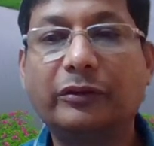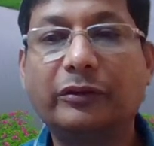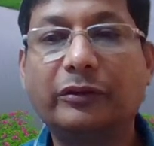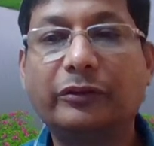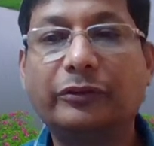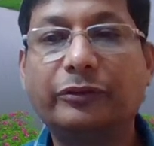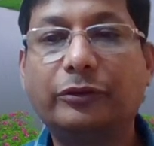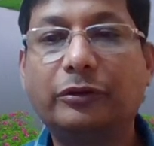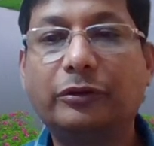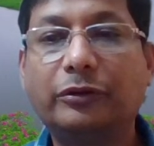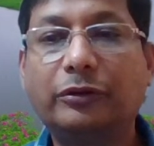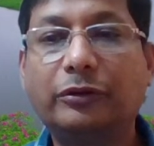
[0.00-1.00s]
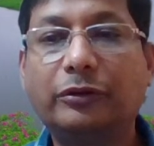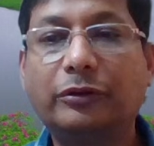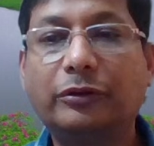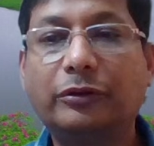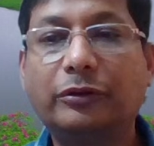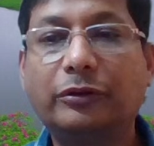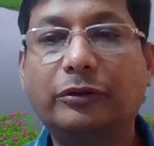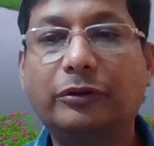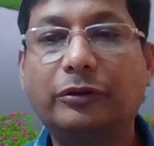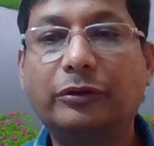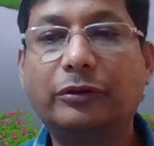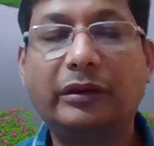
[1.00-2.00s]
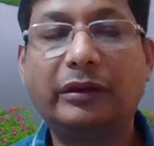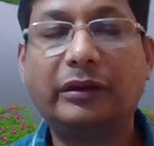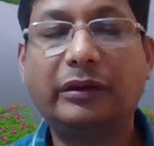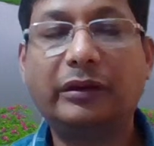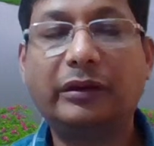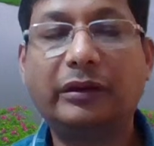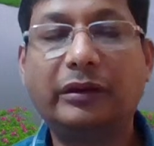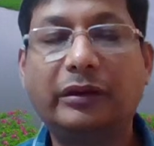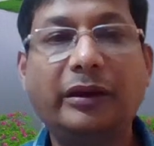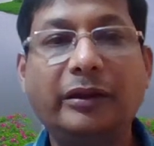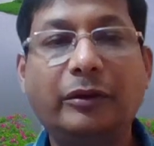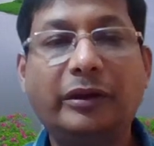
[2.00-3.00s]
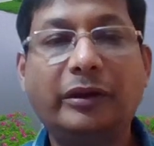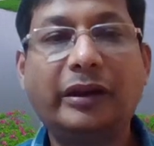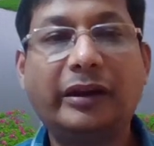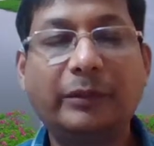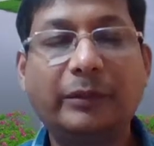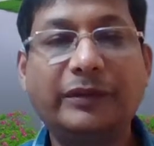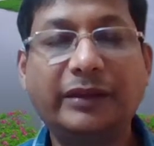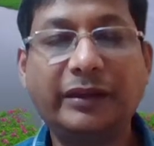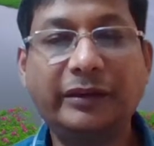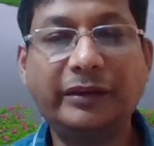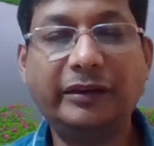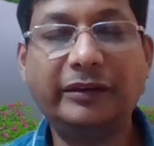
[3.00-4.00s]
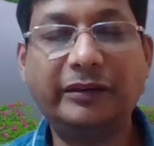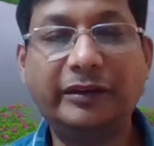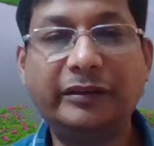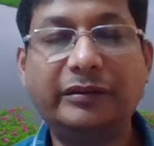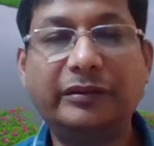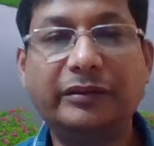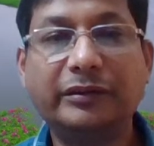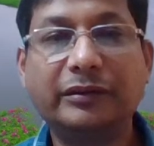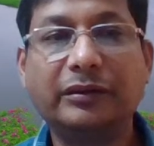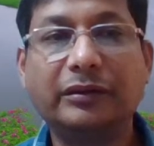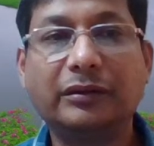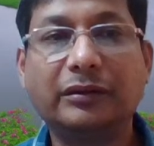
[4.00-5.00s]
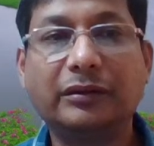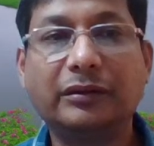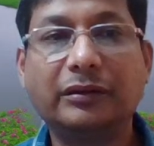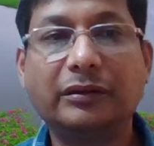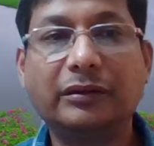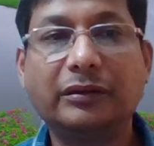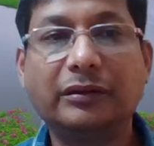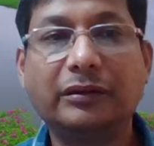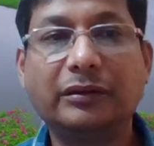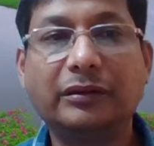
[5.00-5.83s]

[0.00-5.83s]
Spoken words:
So the machine learning, deep learning, or the artificial intelligence, these are the